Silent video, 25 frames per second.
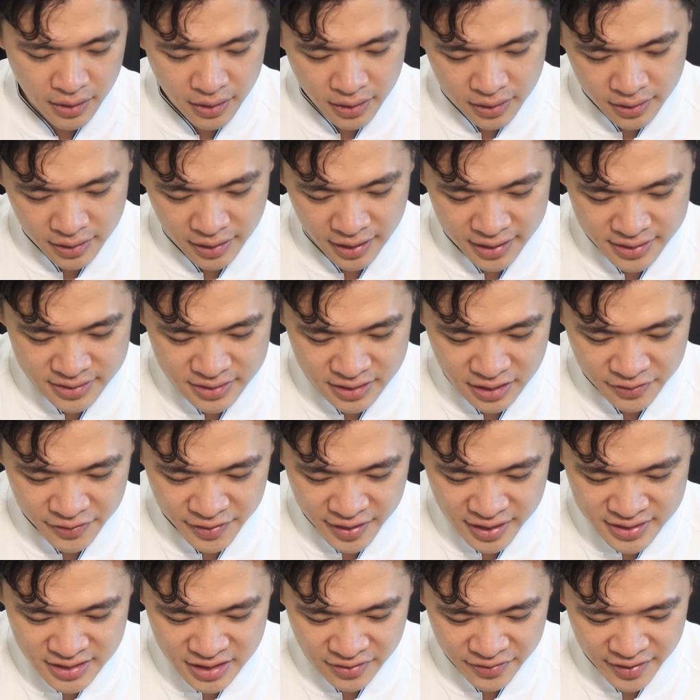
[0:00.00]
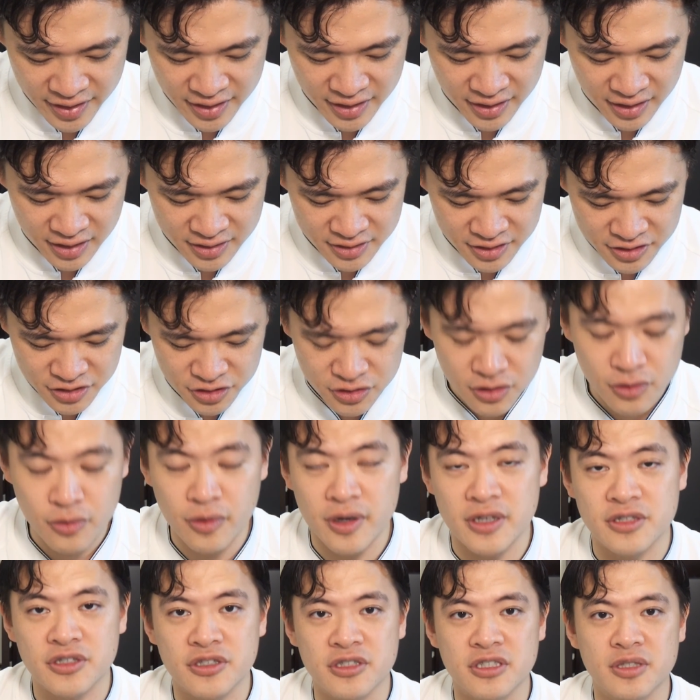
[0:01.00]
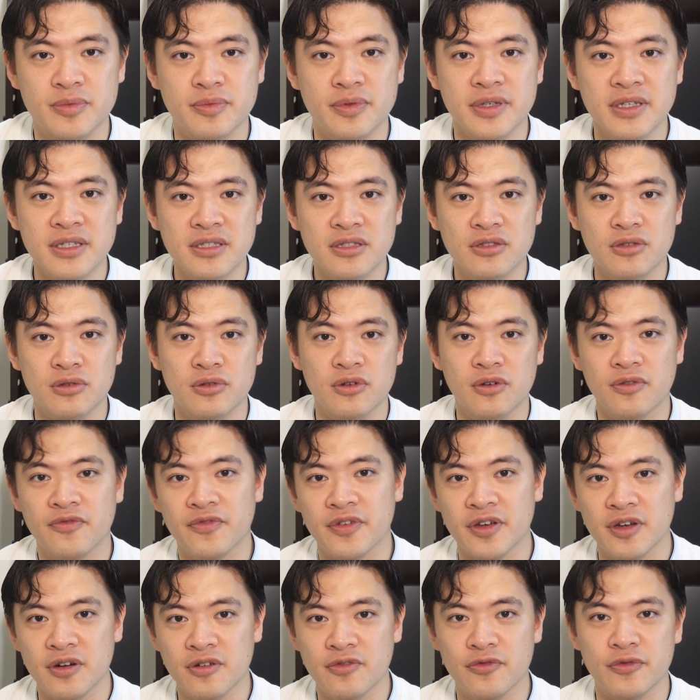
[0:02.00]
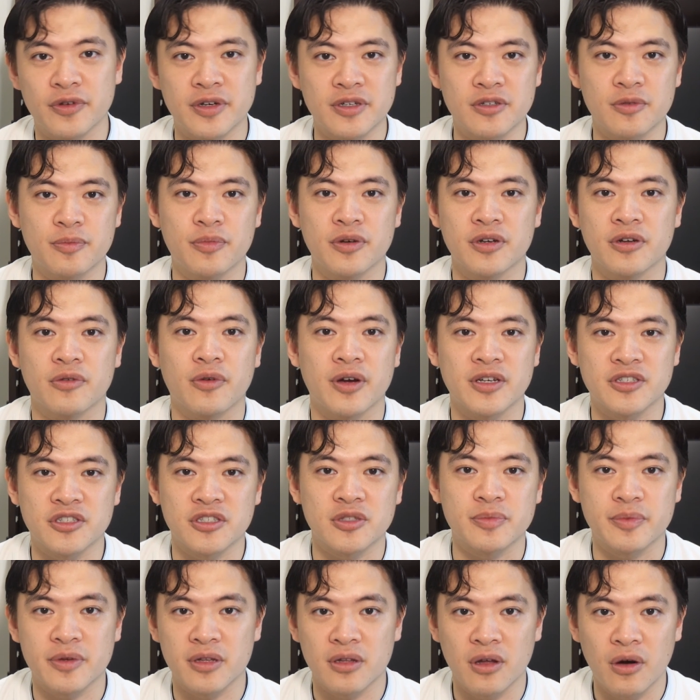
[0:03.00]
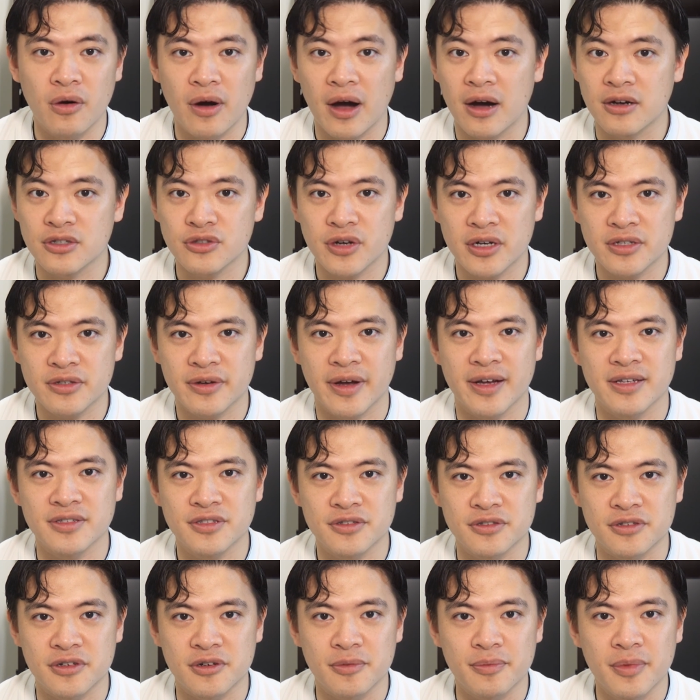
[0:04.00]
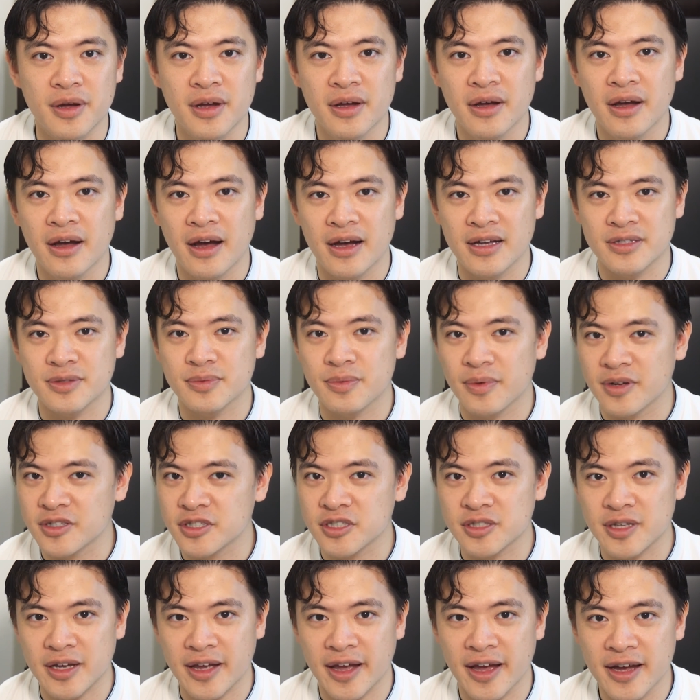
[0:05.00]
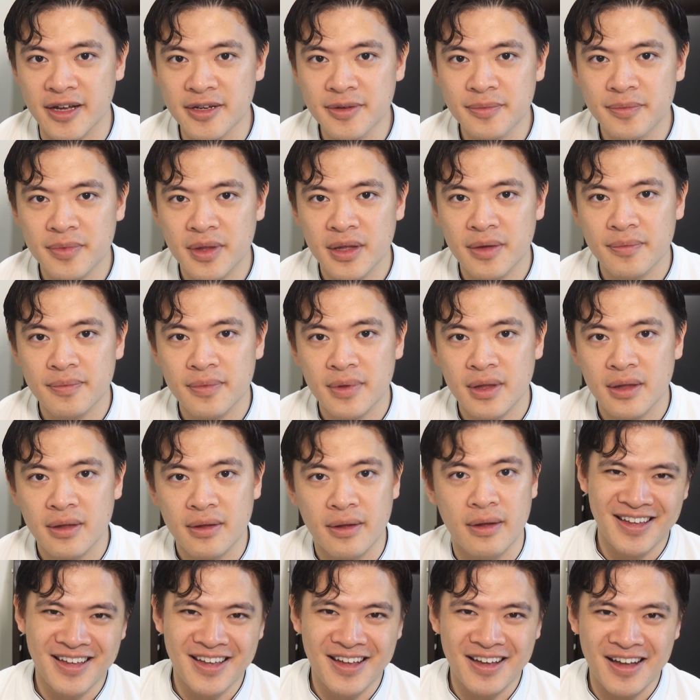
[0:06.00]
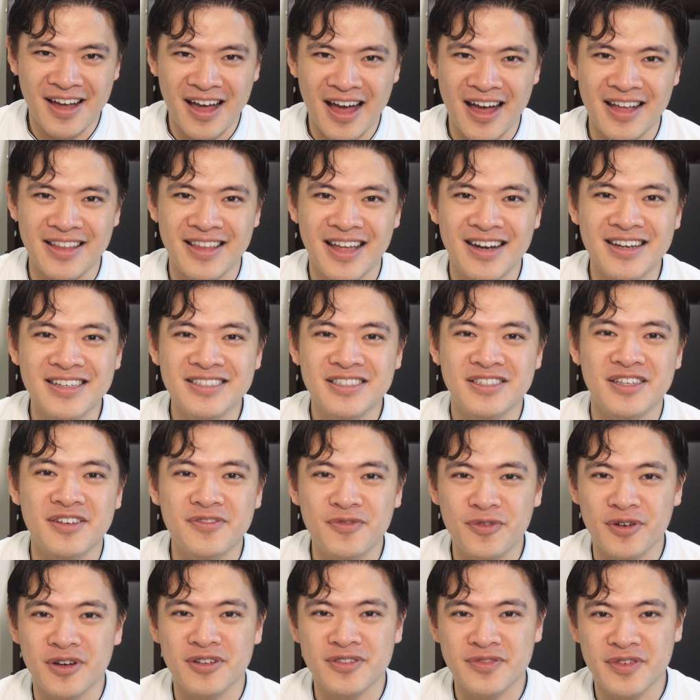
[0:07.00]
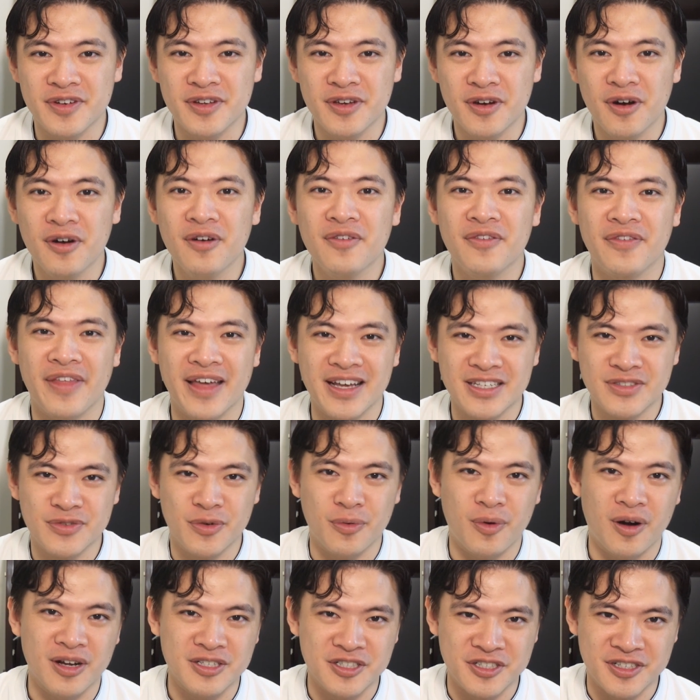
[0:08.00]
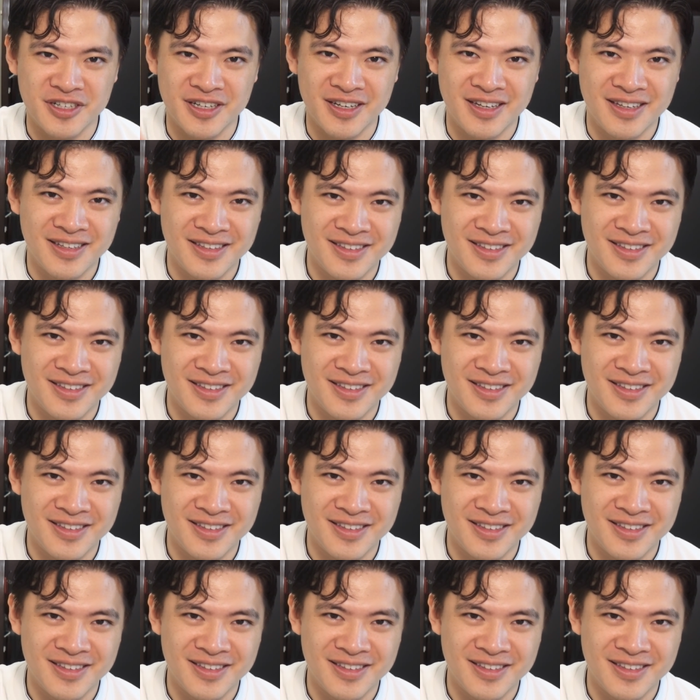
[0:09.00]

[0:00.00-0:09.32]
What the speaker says: Guys, if you guys have any additional questions, please do feel free to put your questions below. I'll try to answer them as much as I can. And that is it for this video. Thanks for watching.